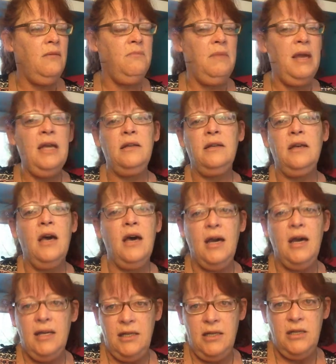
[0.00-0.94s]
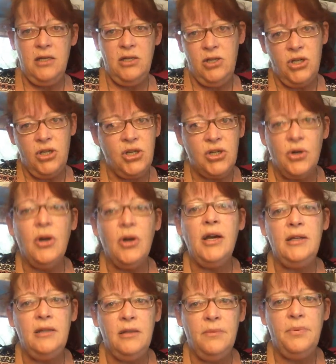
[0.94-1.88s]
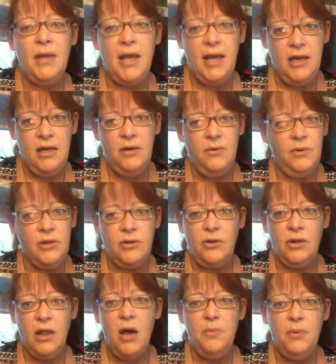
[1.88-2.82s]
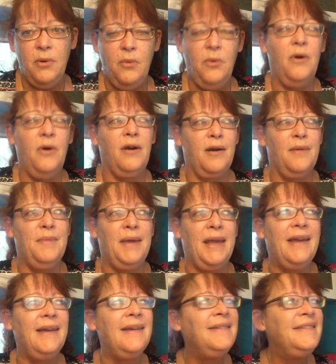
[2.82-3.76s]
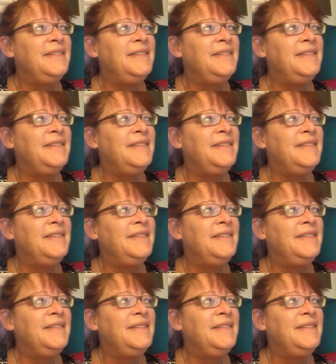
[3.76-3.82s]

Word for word: mankind is destroying the planet with global warming.